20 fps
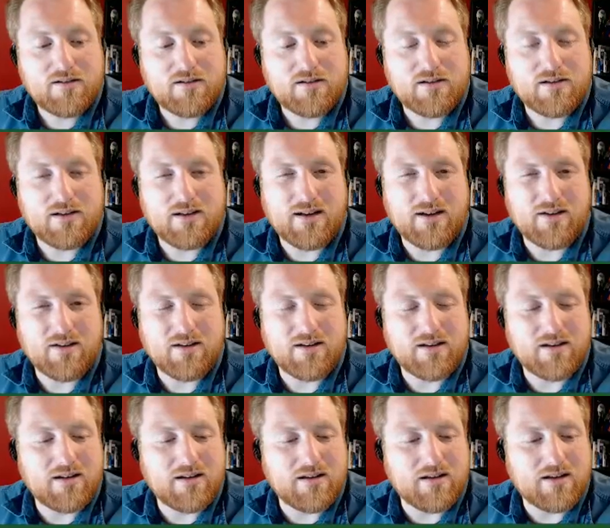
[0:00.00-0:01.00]
You know,
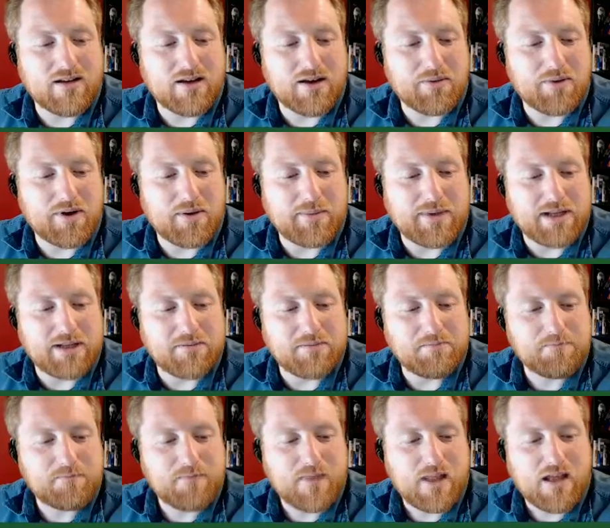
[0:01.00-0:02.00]
you, you get what I mean?
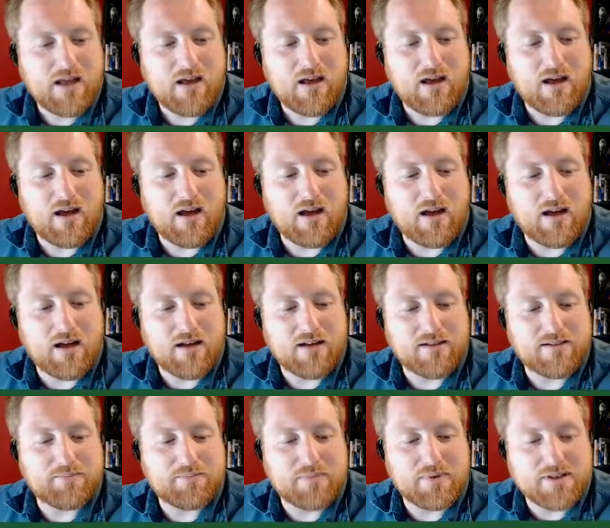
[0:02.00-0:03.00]
Uh,
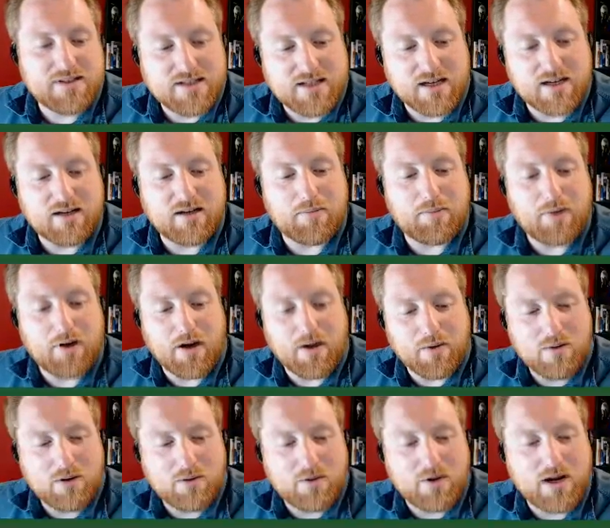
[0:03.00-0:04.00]
be stuck in a bog
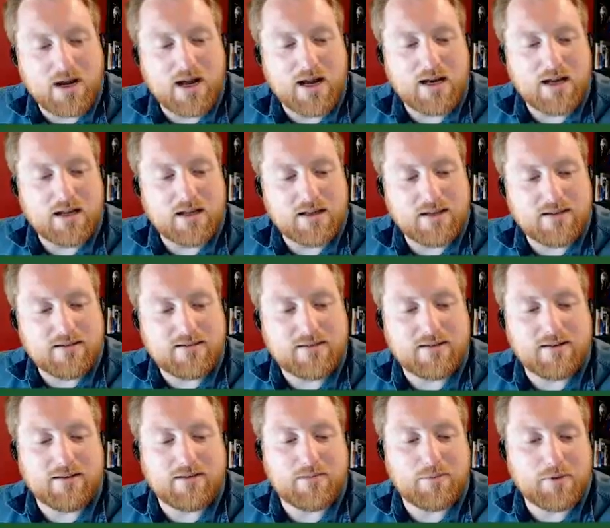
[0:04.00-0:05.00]
while we're at it. This
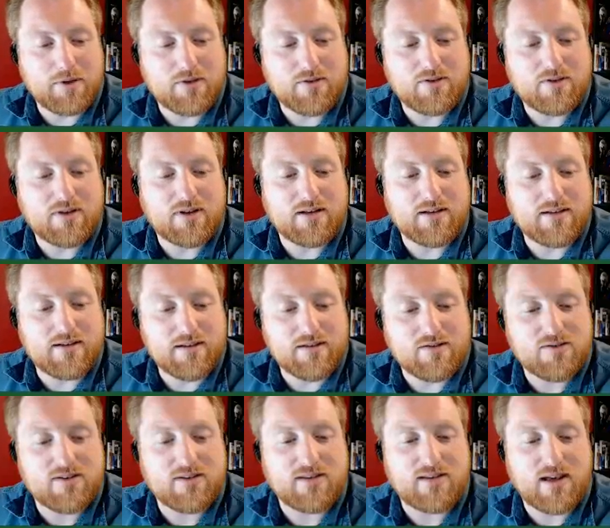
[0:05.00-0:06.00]
dispute
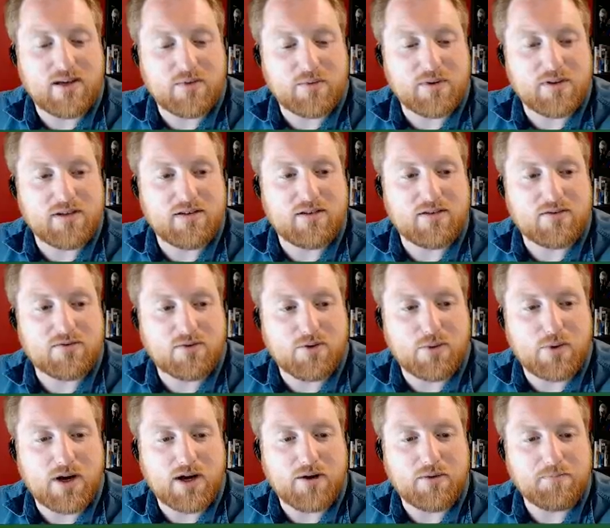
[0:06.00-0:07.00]
continues as Hedwyn listens for a
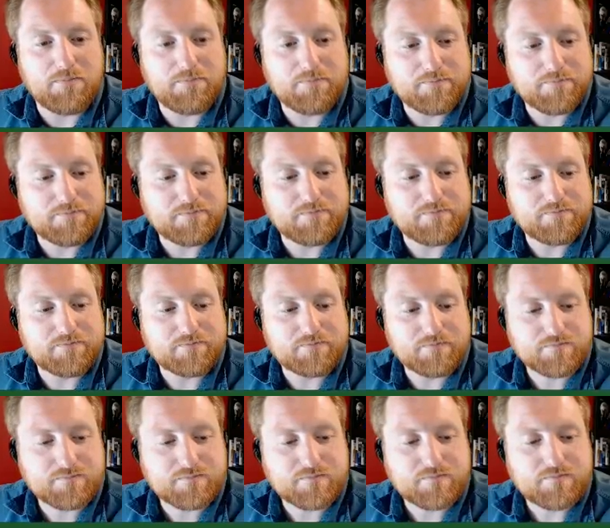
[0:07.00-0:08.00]
while.
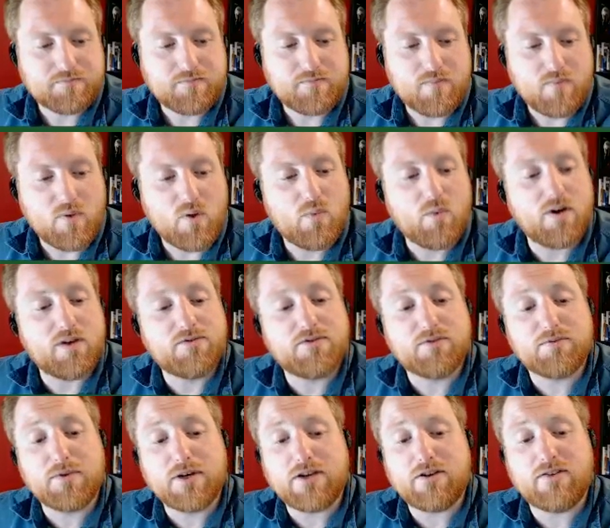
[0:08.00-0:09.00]
What if
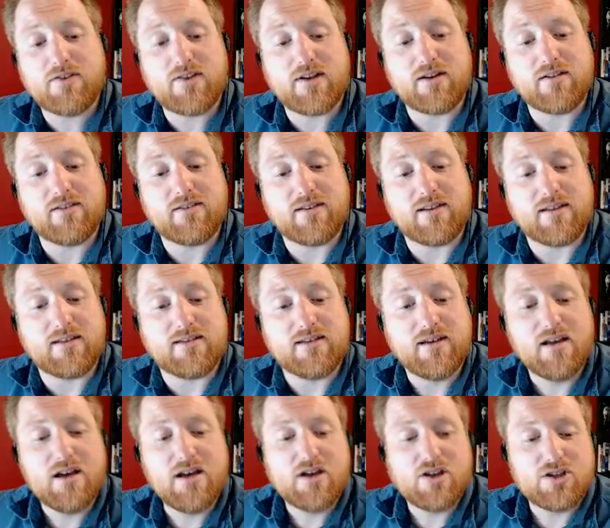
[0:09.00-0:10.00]
the reader settles this?
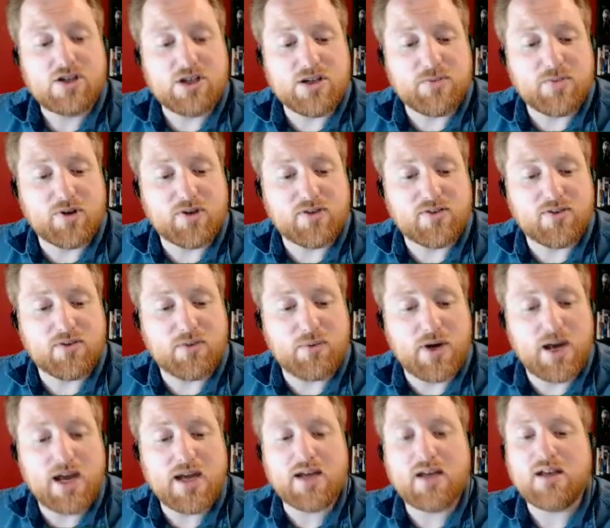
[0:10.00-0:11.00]
She marks the
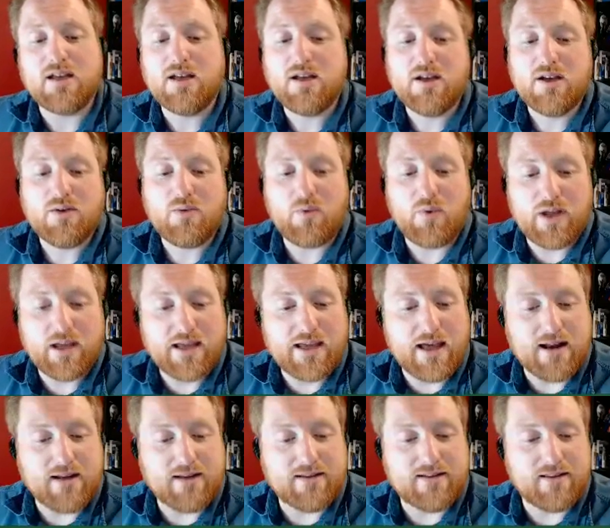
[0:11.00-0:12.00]
way. We
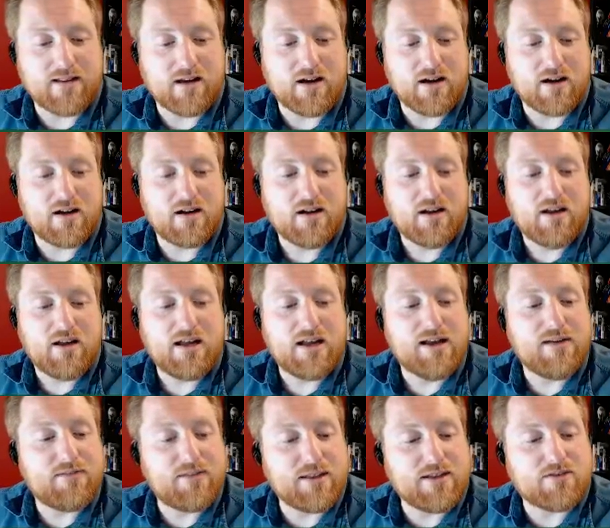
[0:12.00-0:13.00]
get us there.
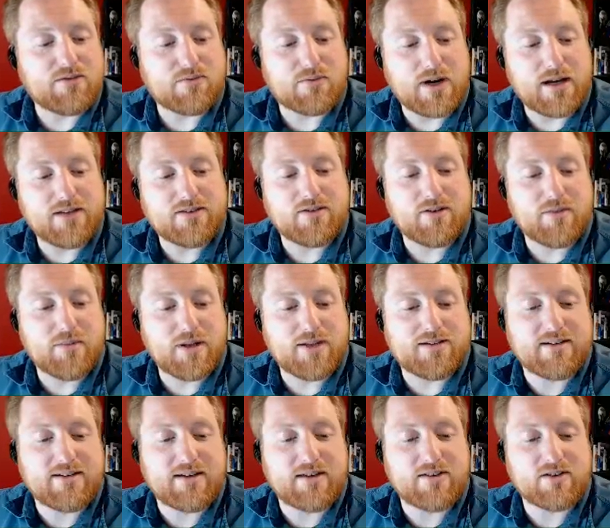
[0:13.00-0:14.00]
If these rites are meant
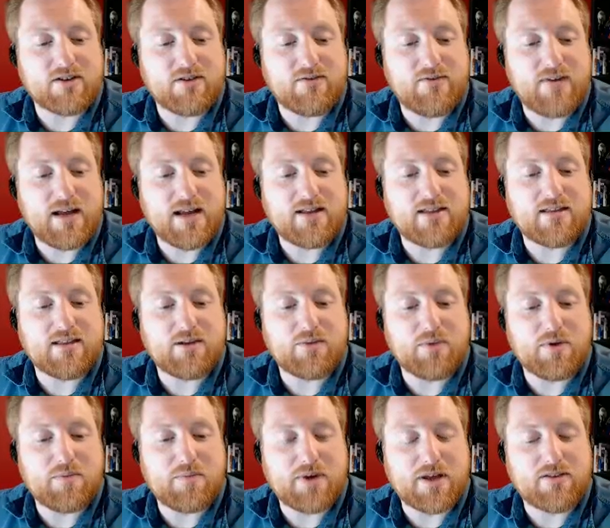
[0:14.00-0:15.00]
to test our faith, then
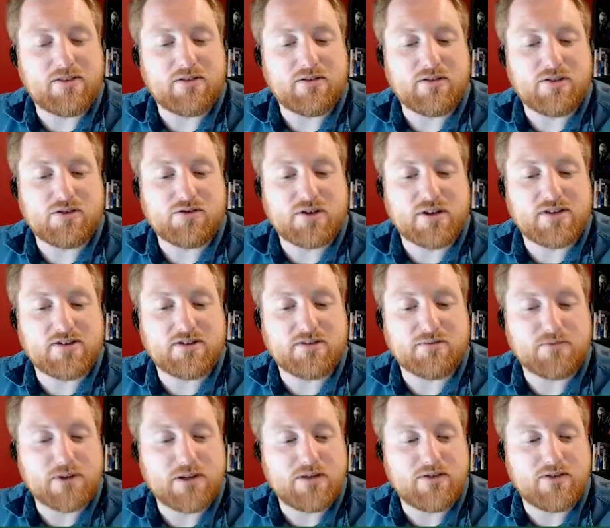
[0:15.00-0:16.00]
we'd best learn to trust the
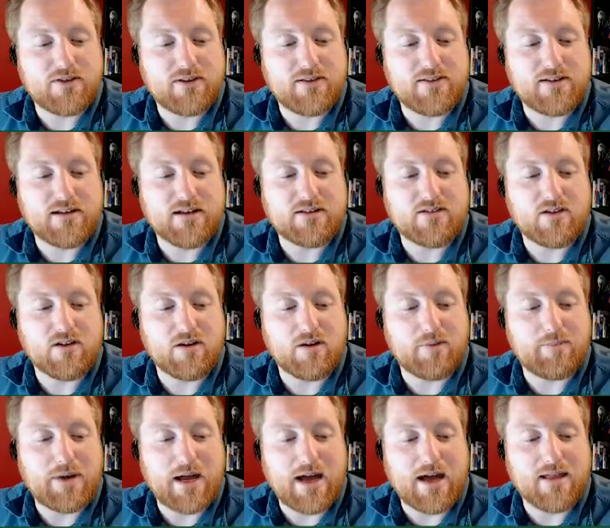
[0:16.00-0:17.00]
reader's instincts on
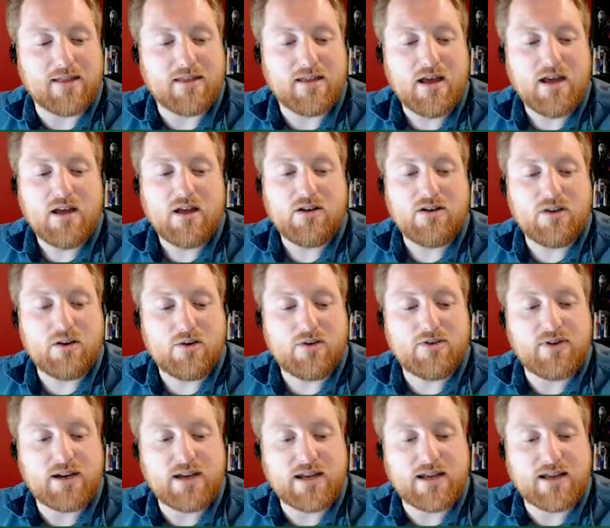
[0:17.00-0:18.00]
our path. No
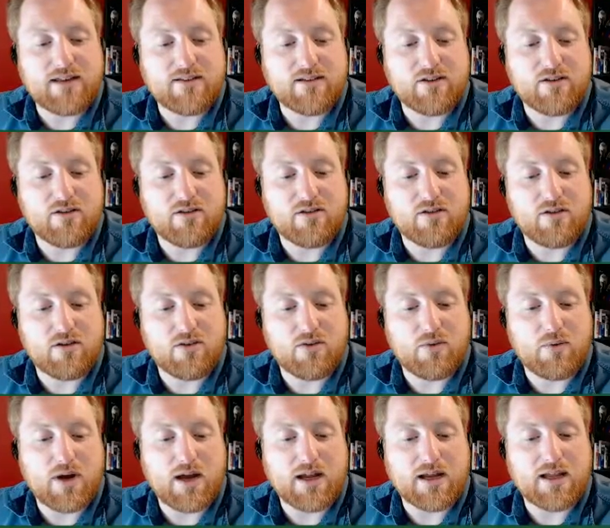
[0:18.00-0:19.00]
second guessing her along the
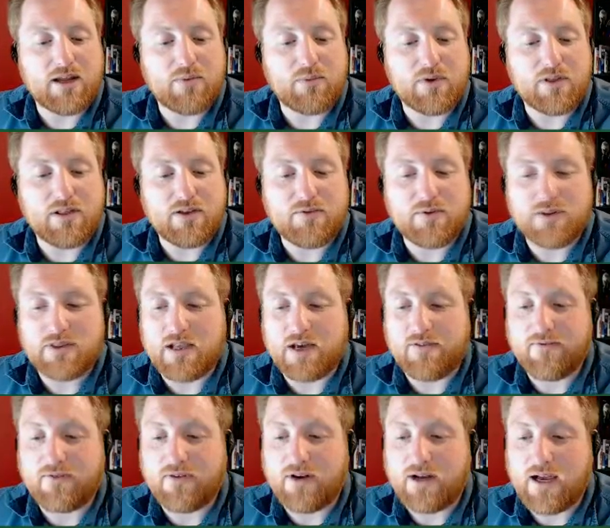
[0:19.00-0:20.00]
way. Can we live with
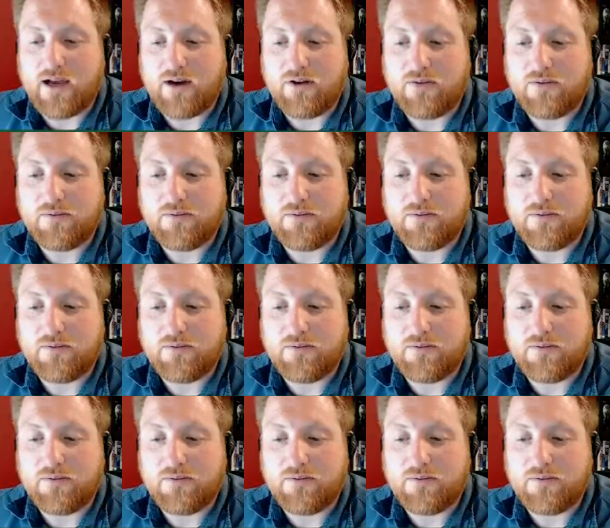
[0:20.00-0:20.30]
that for now?